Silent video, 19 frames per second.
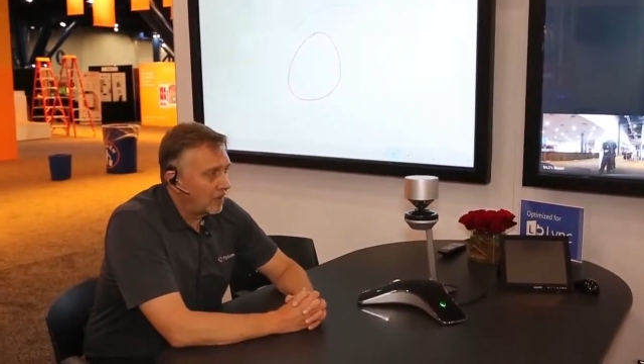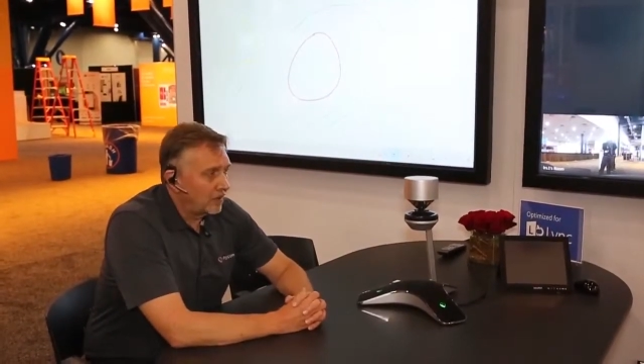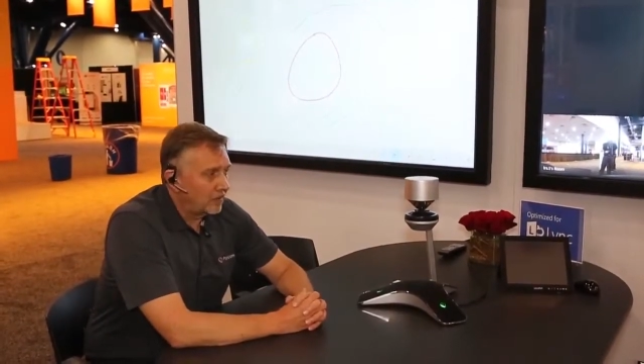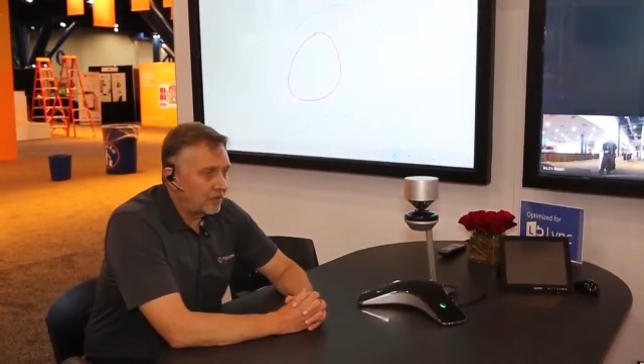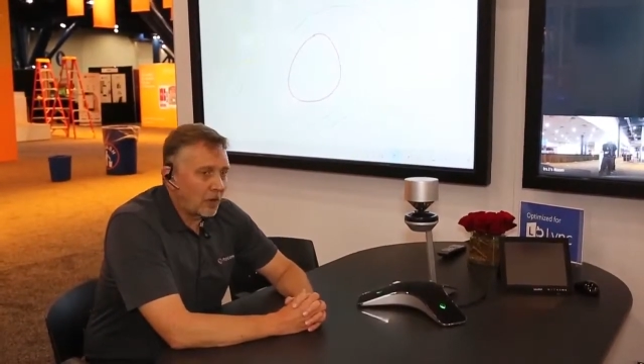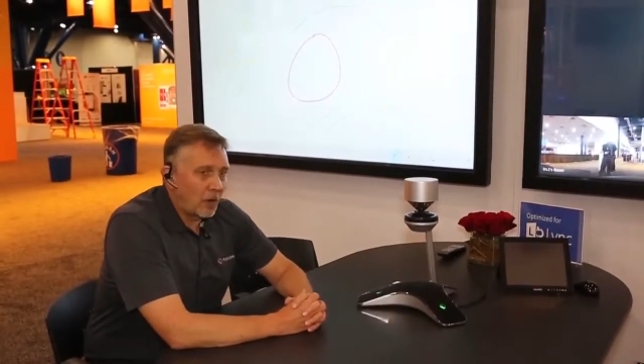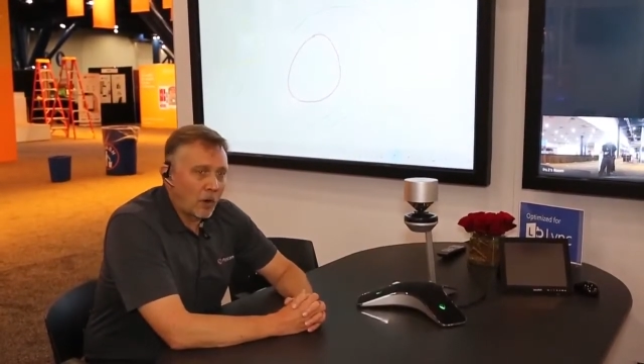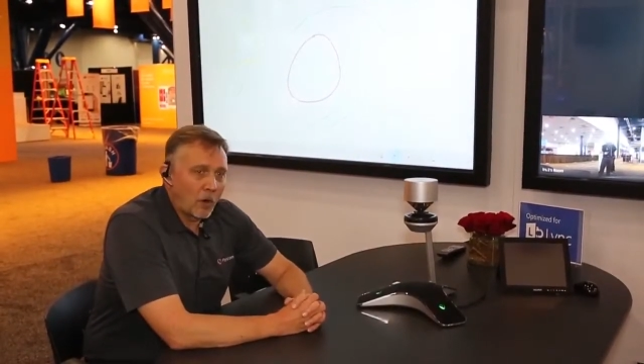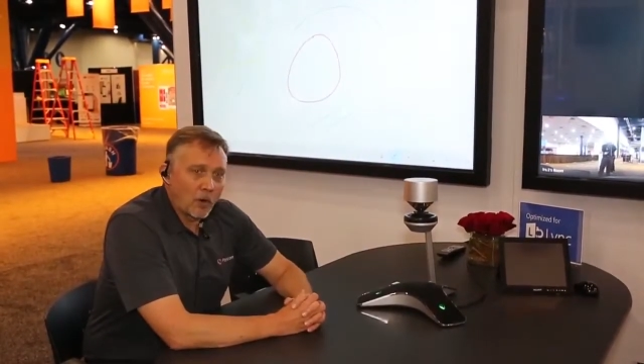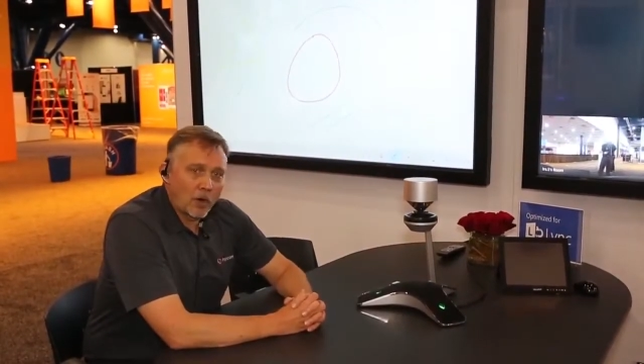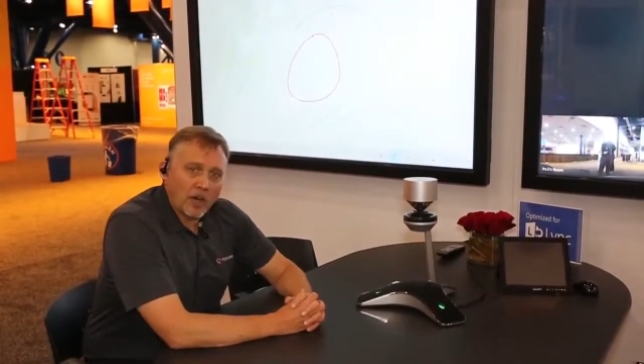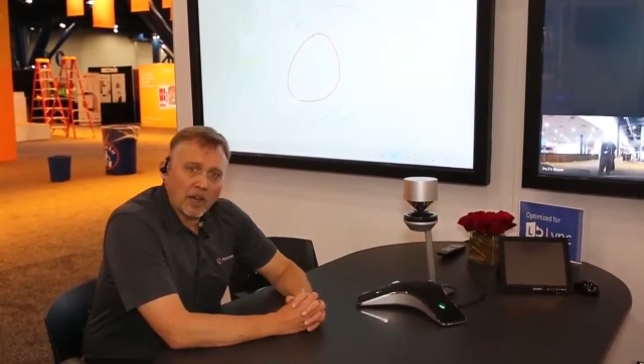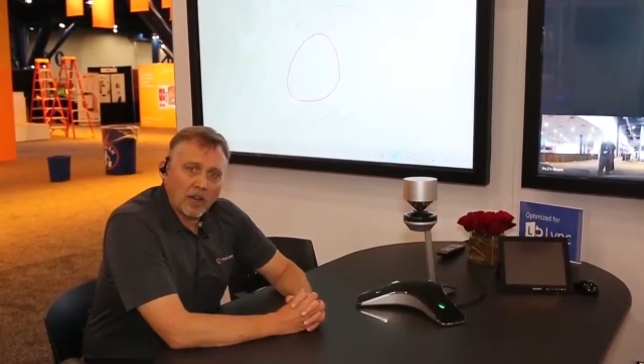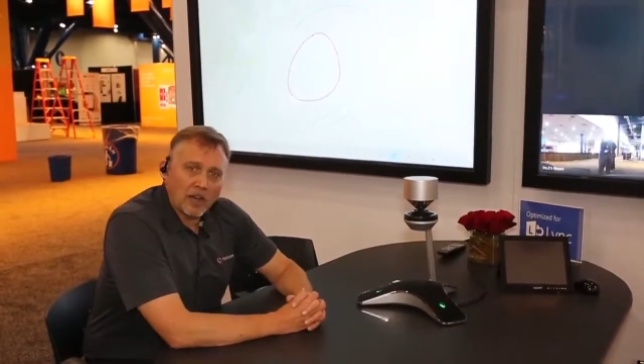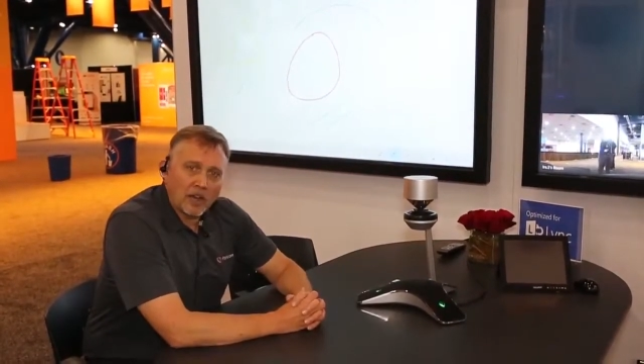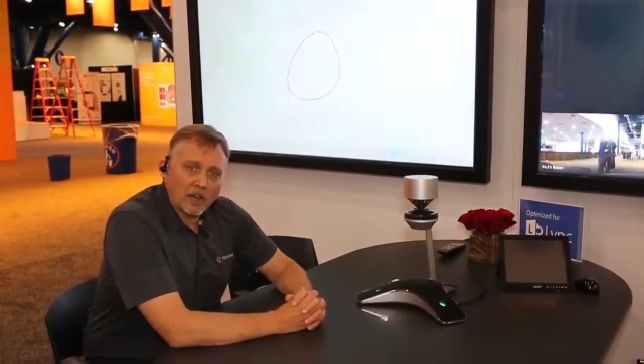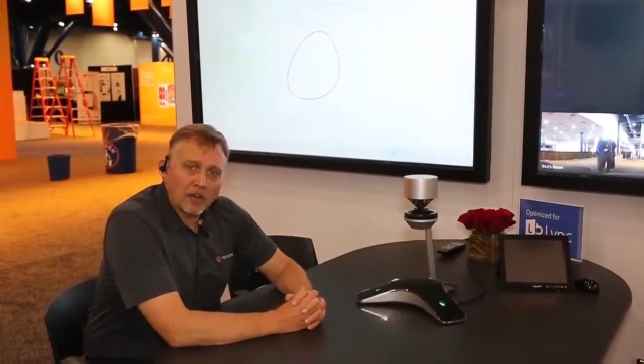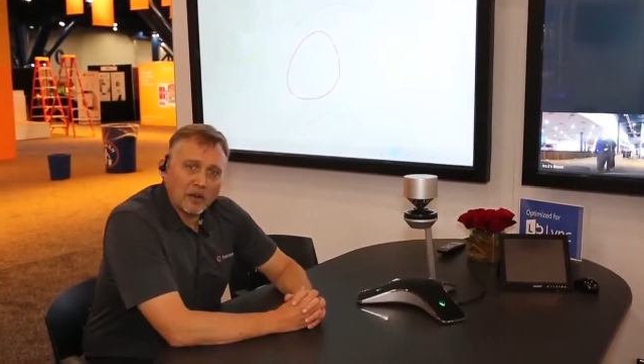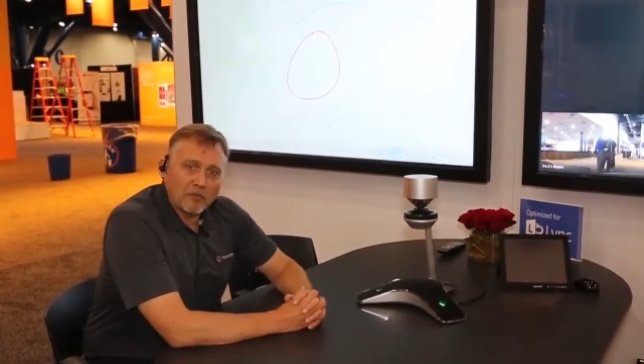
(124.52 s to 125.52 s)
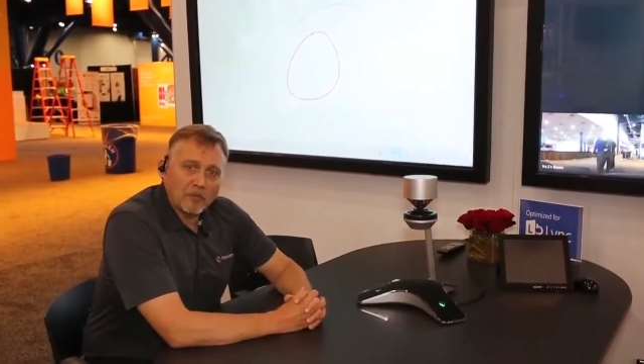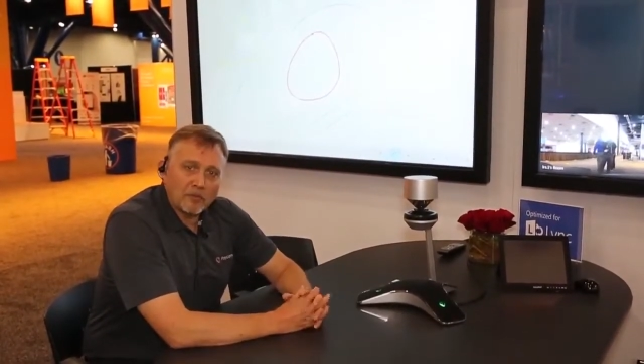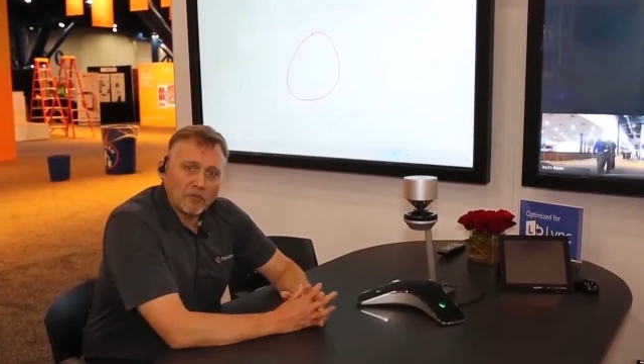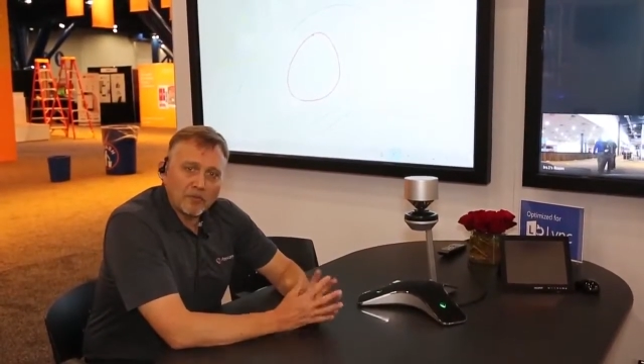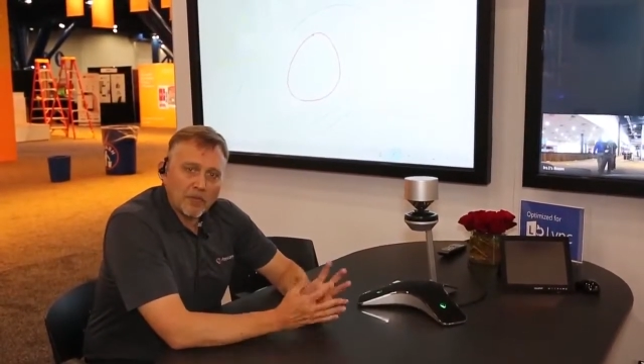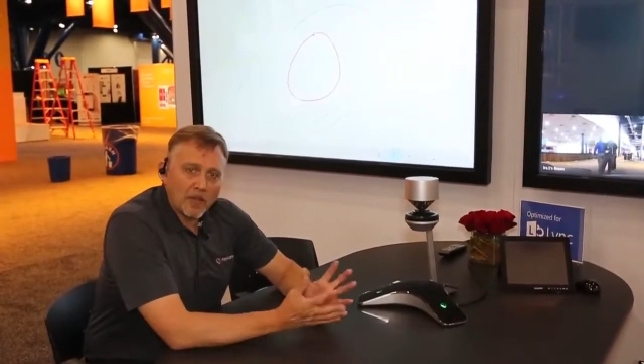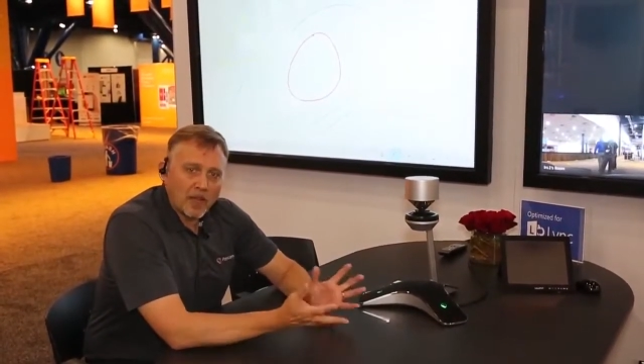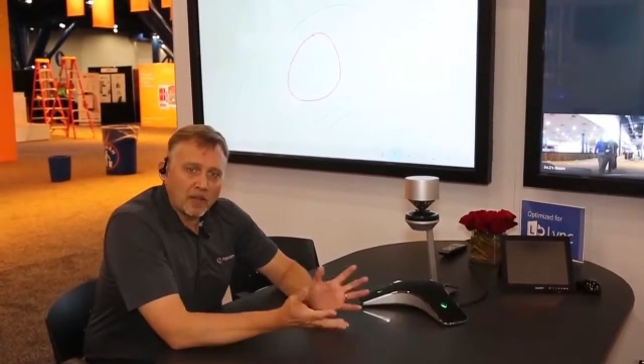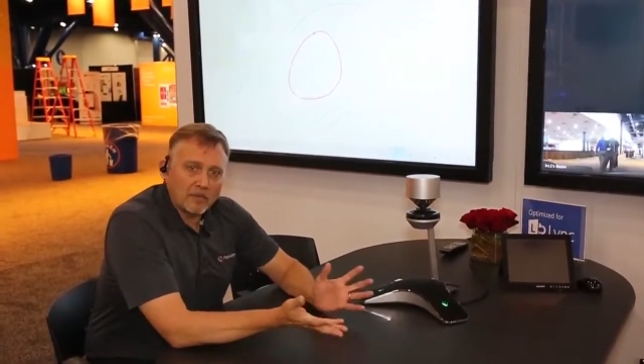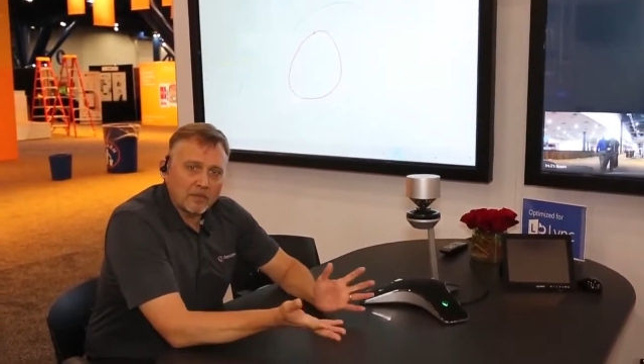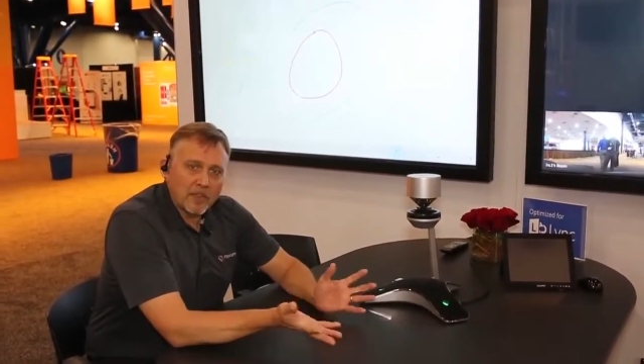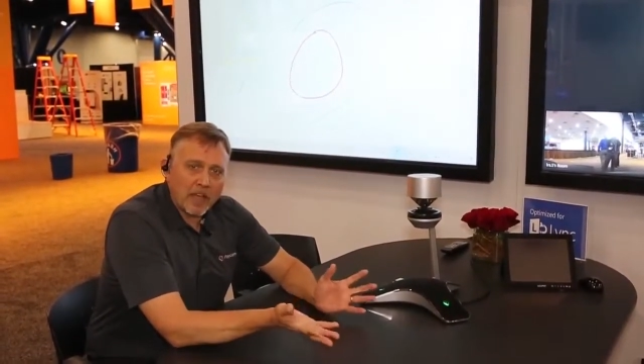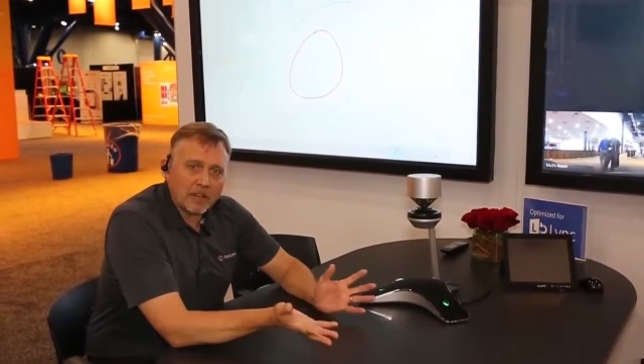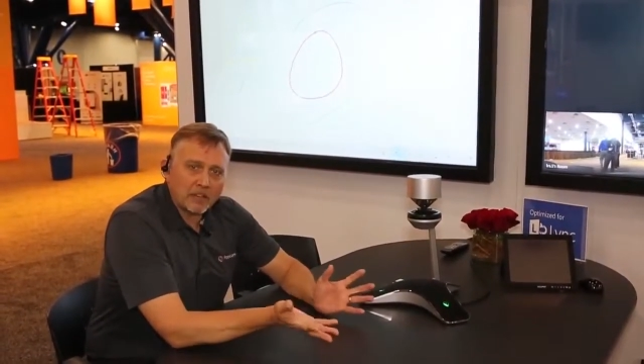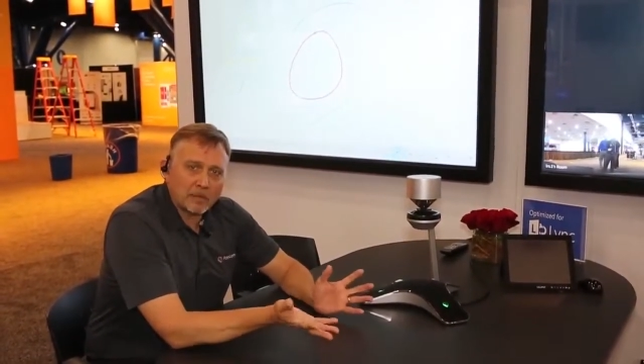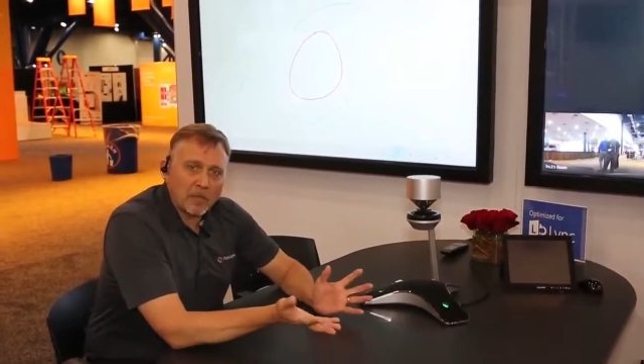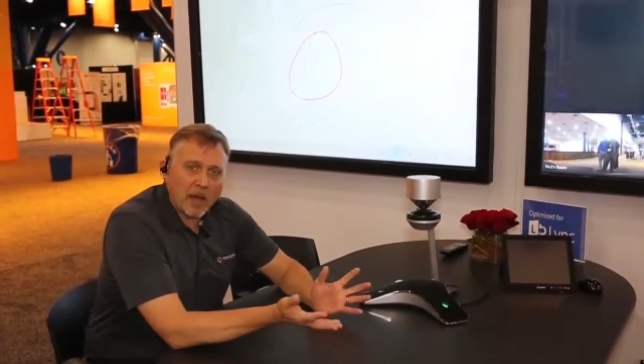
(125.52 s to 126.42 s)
So that's